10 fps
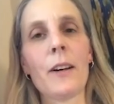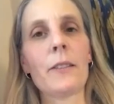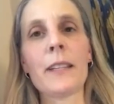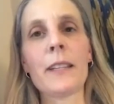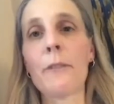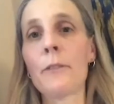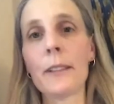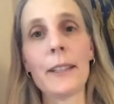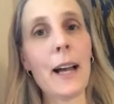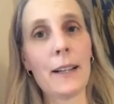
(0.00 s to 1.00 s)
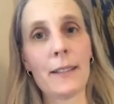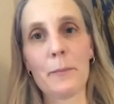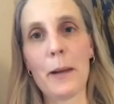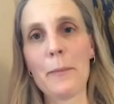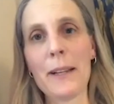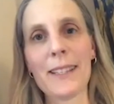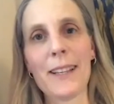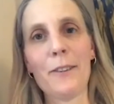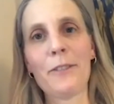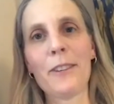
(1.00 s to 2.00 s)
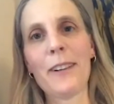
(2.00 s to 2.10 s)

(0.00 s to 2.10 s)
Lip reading: Definitely not by myself.